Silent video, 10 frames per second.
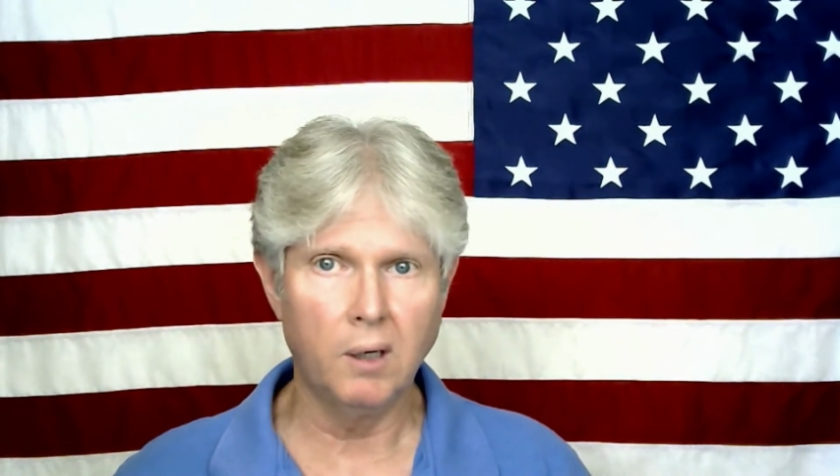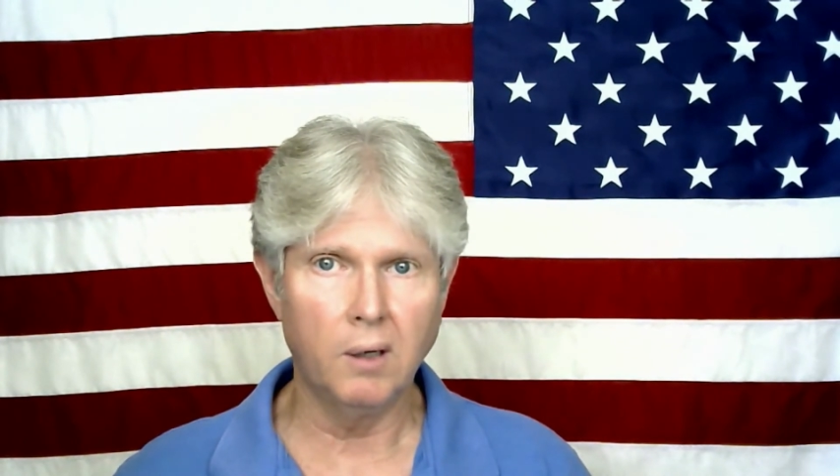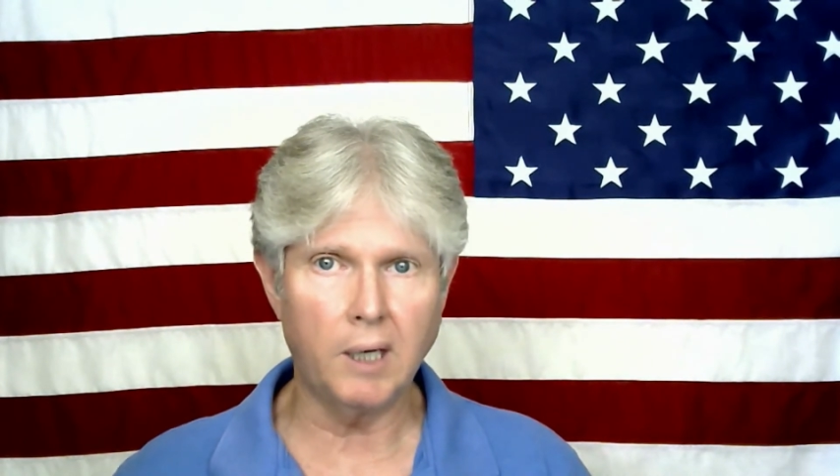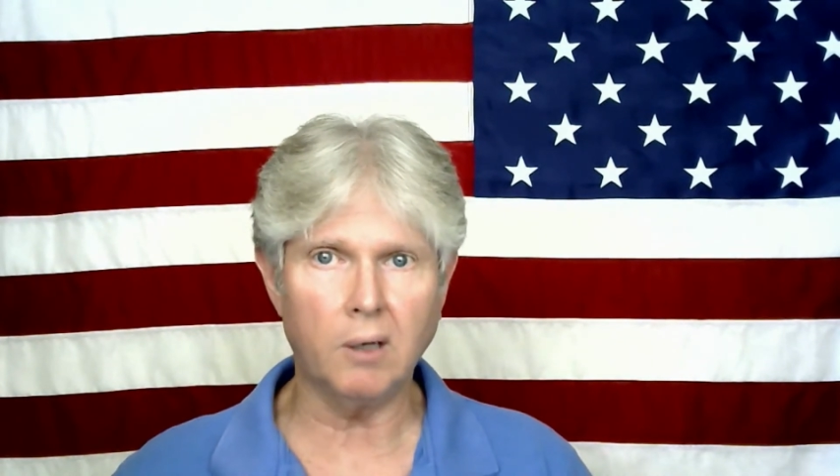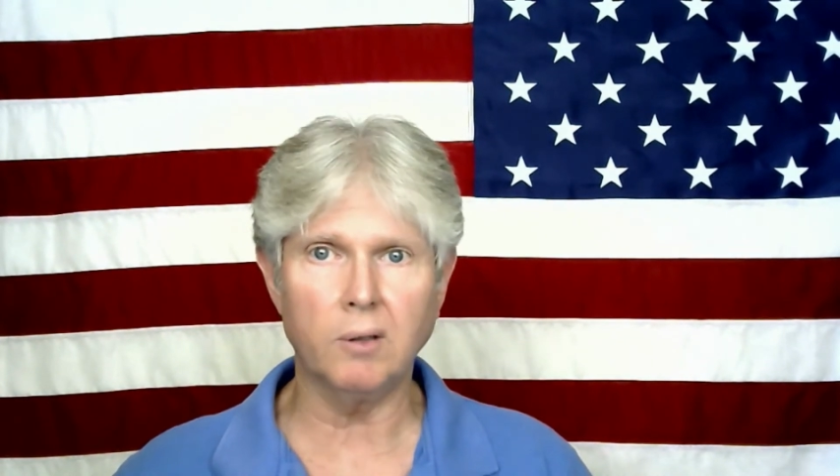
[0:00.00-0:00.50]

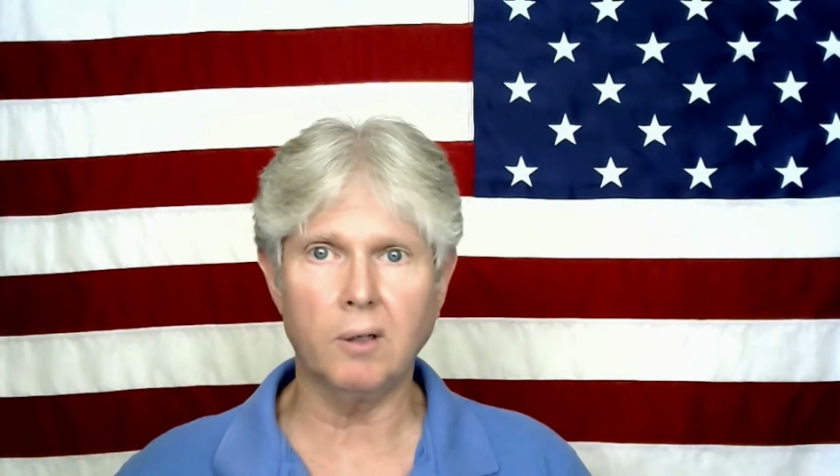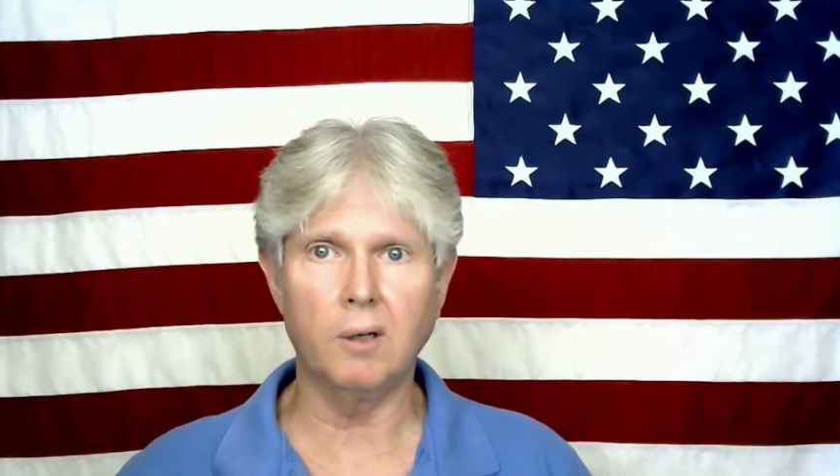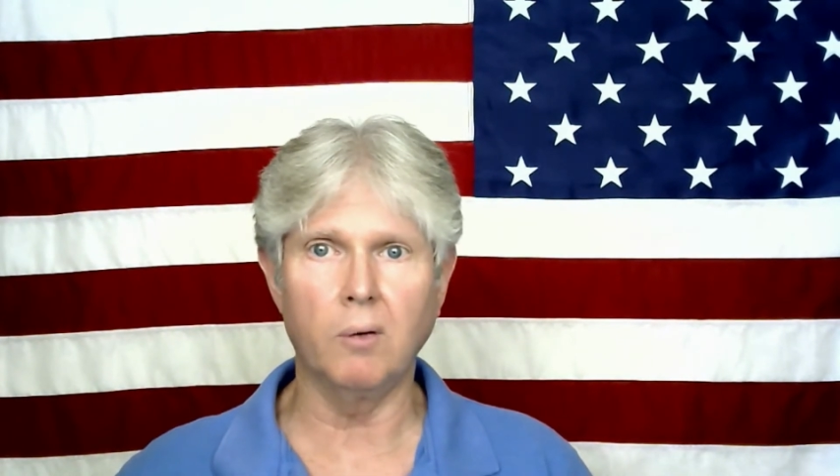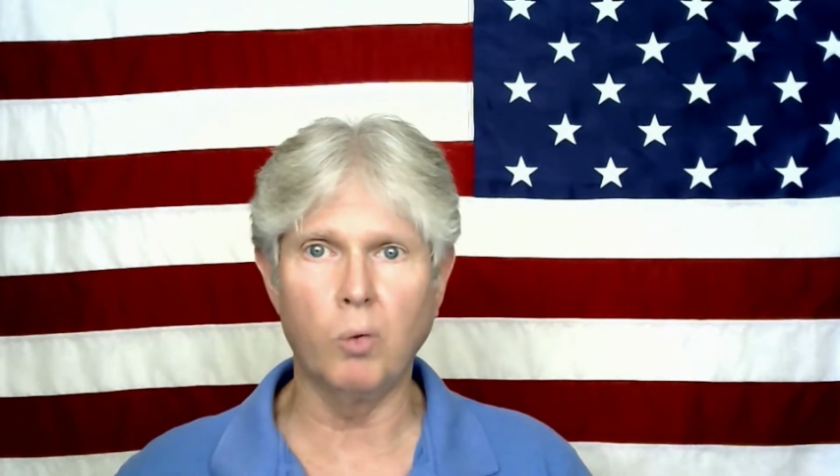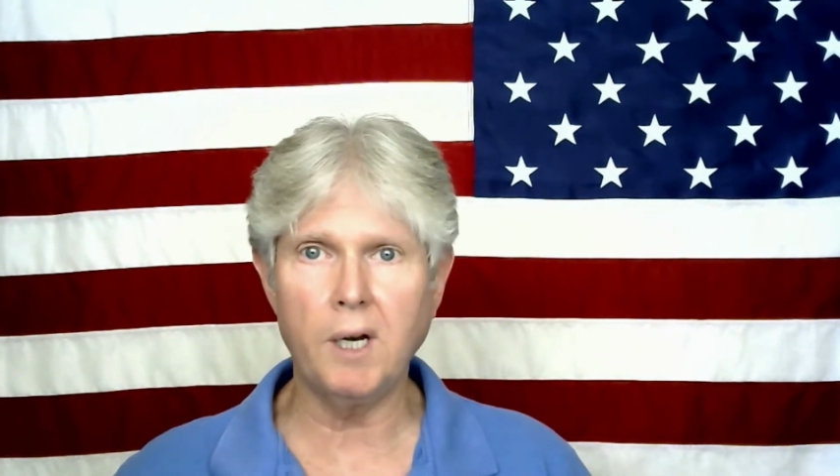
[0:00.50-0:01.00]
Now,
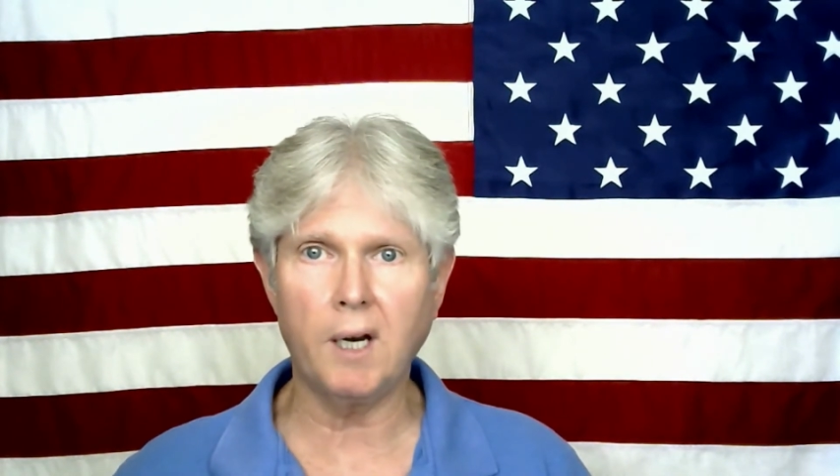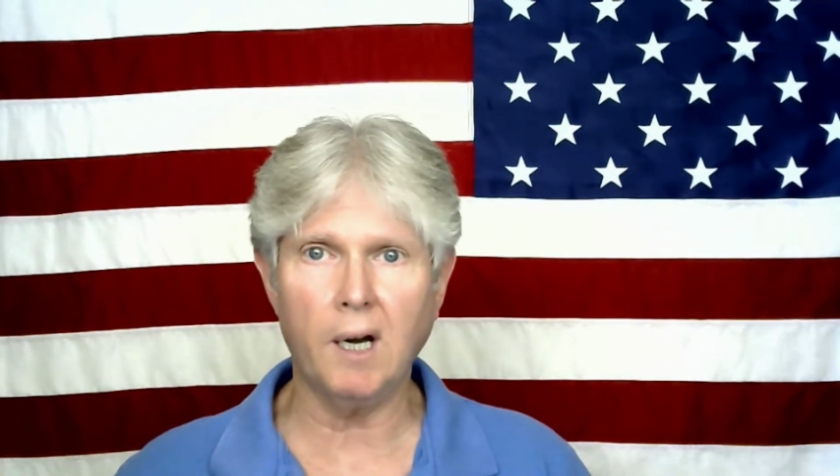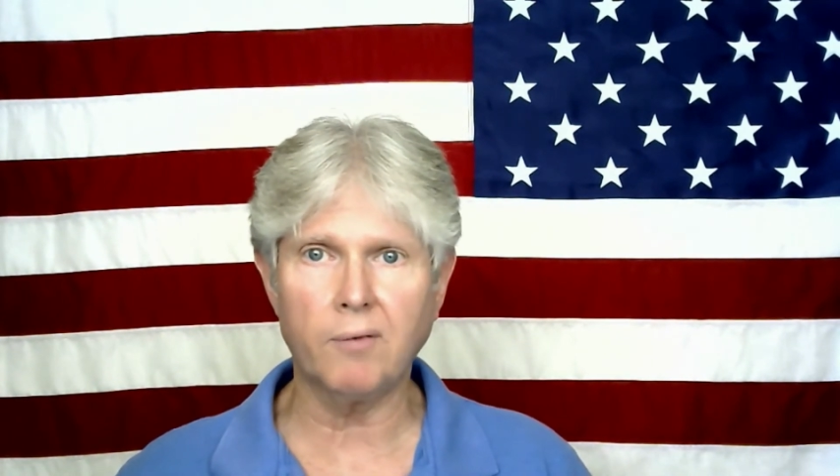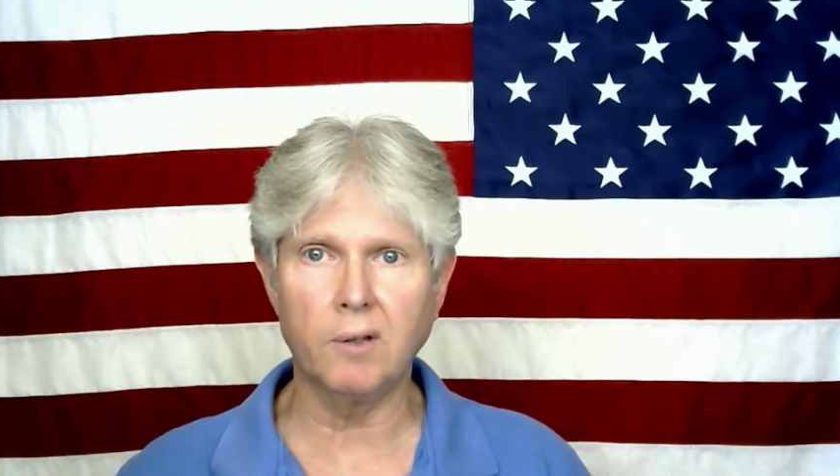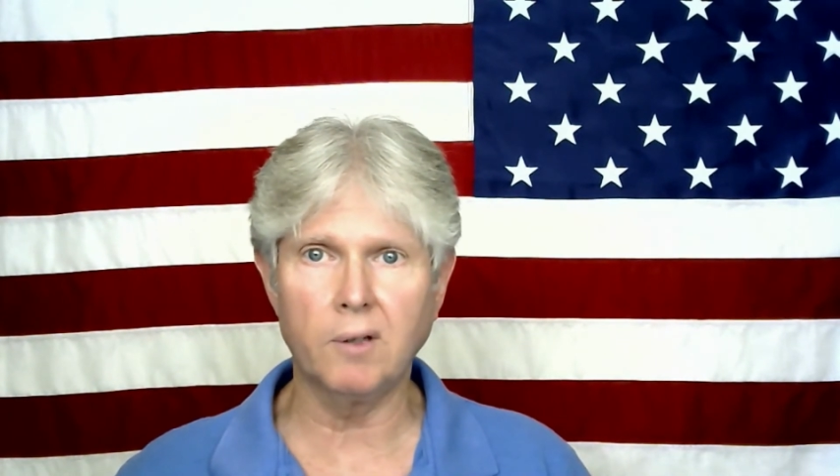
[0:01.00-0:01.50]
the week
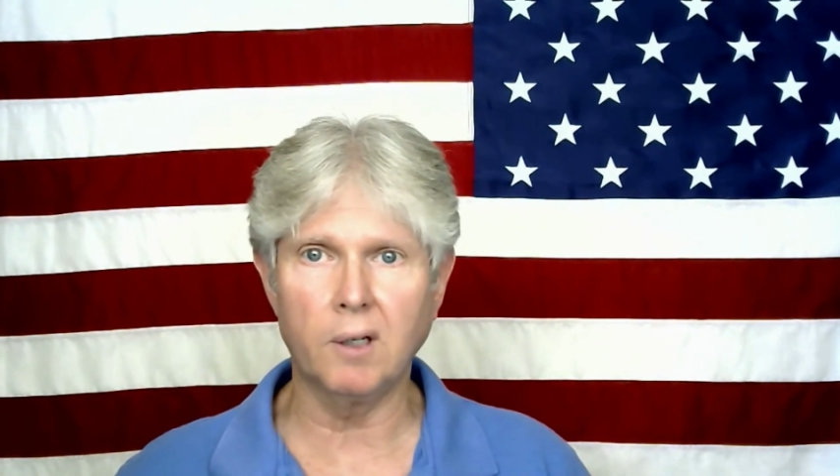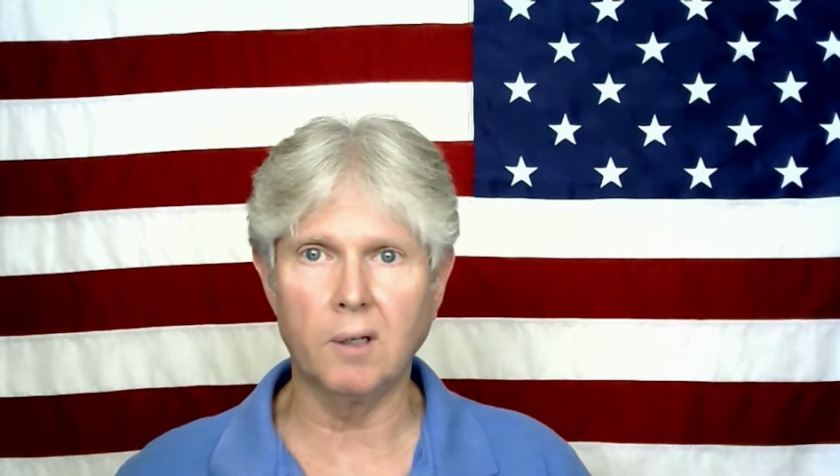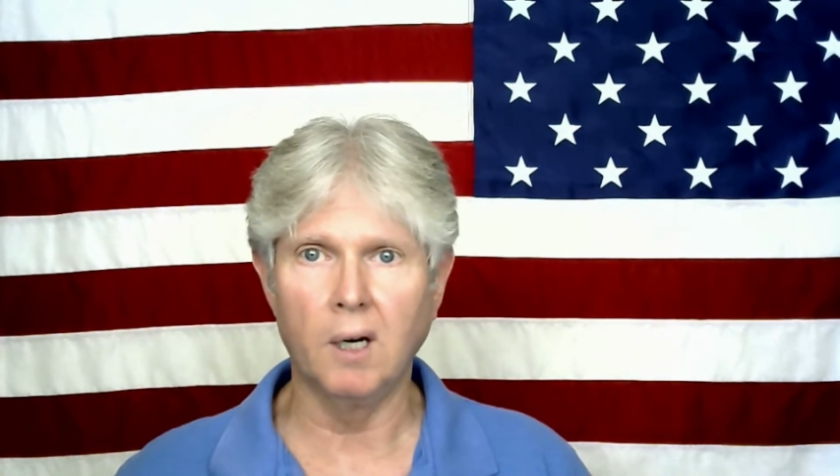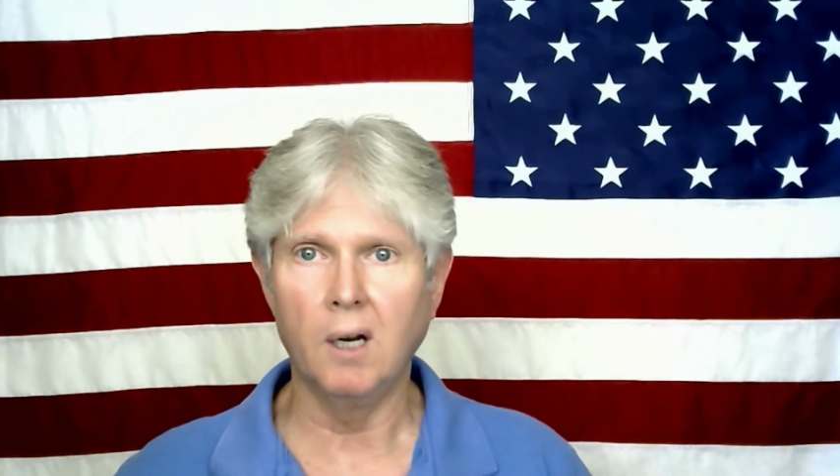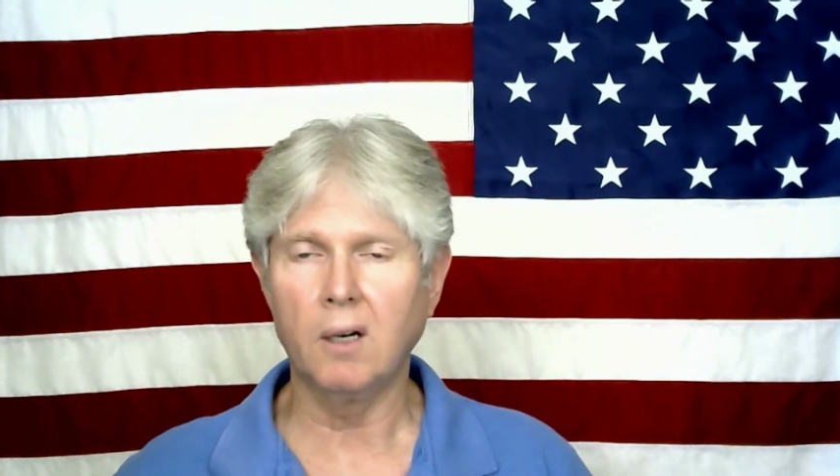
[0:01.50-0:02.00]
after
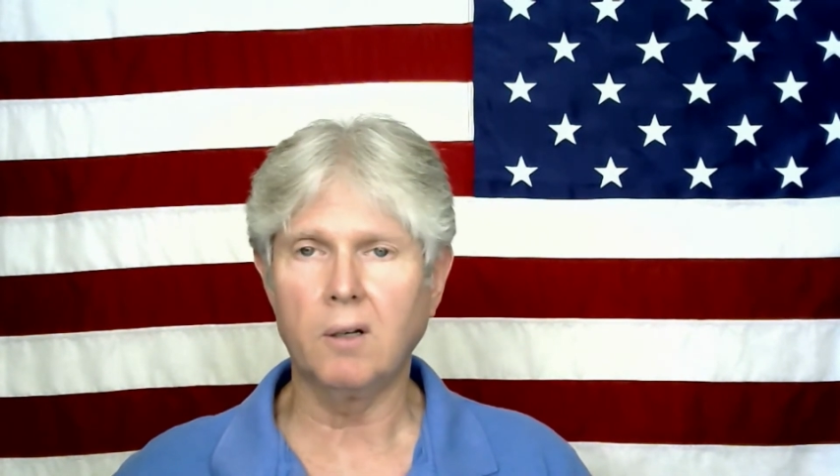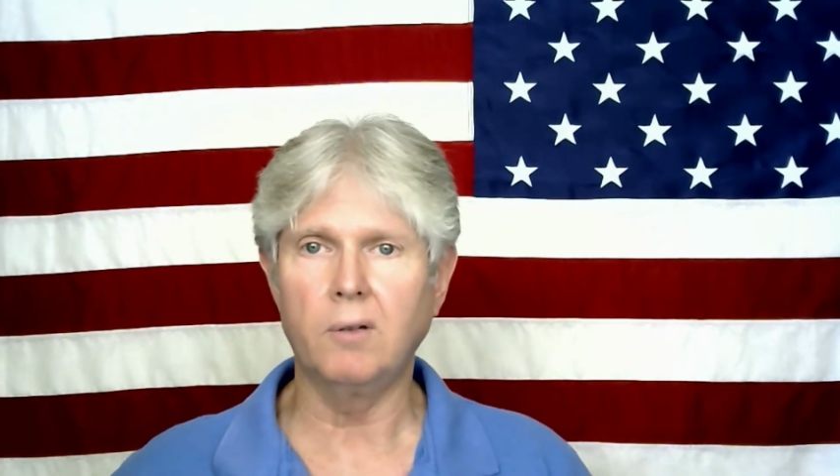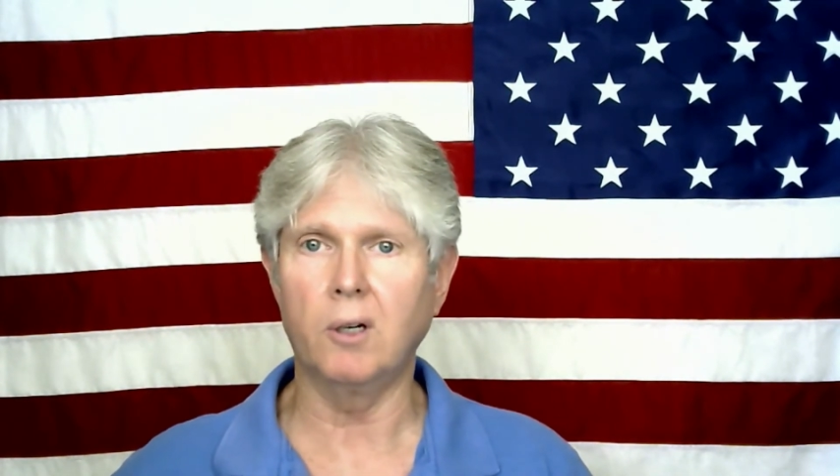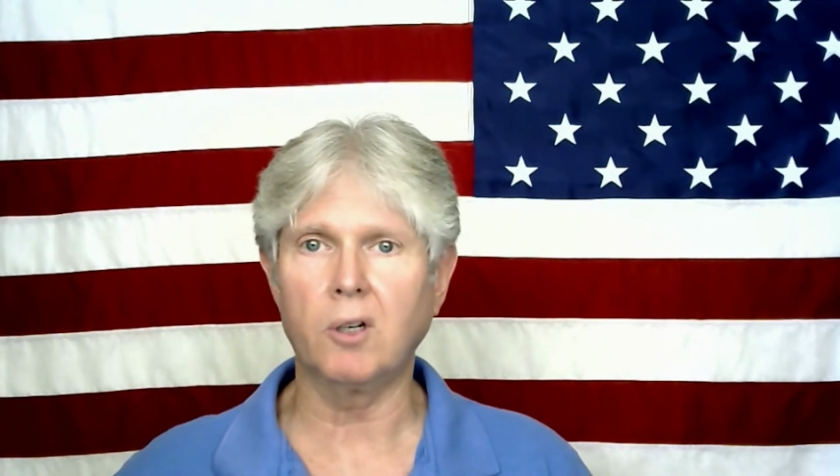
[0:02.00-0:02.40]
their